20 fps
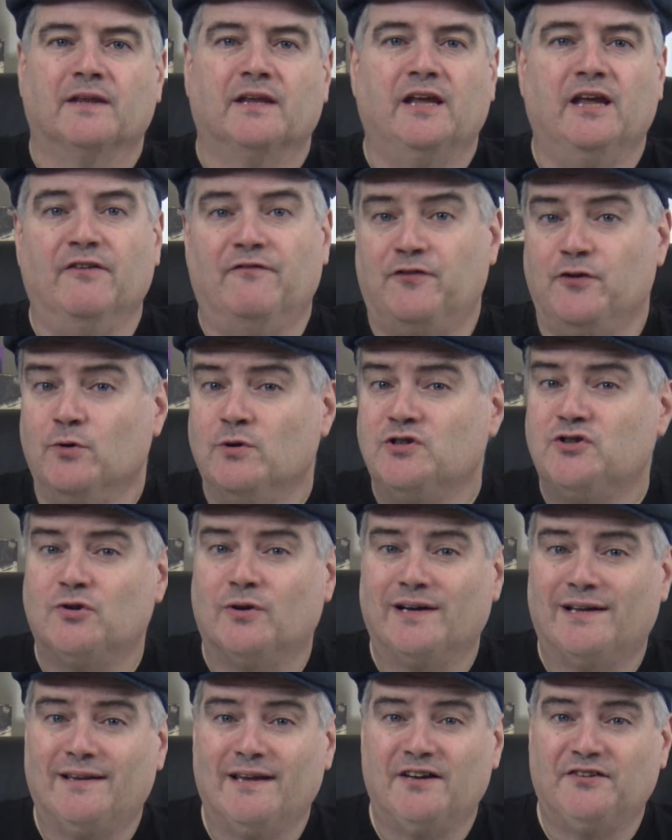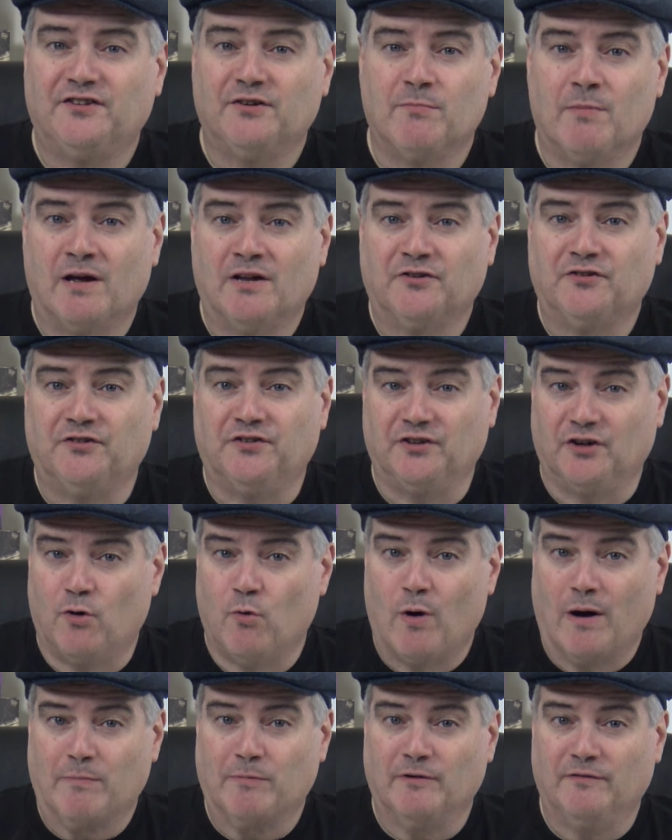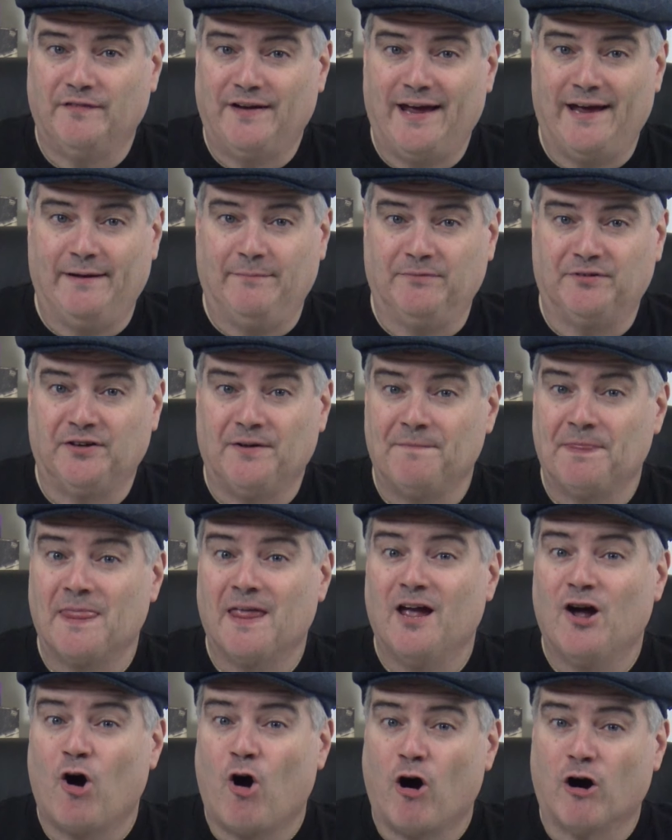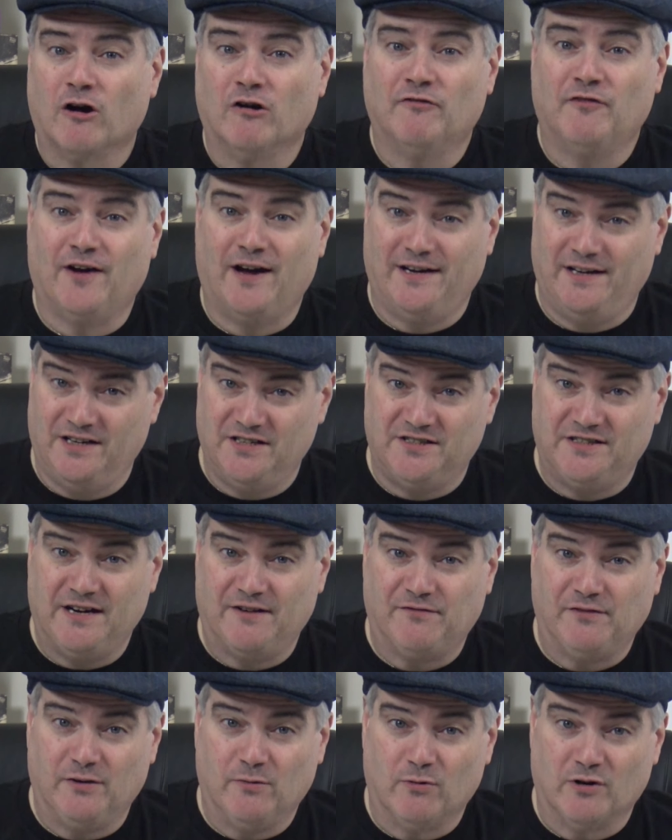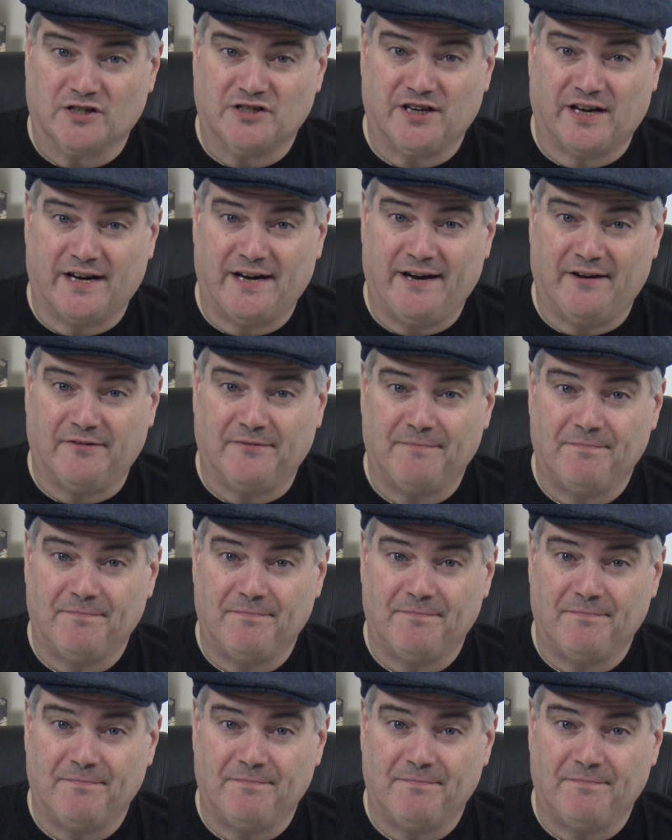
If you enjoy classic monsters and cooperative games, Horrified is definitely worth checking out.